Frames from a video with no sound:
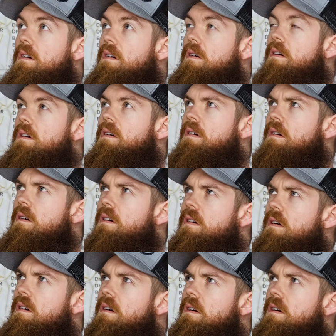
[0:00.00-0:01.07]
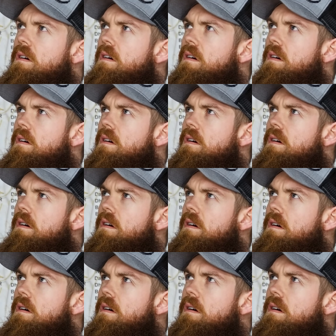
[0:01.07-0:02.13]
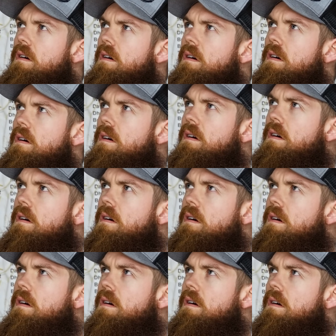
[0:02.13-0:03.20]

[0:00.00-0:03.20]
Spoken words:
Nobody speaks.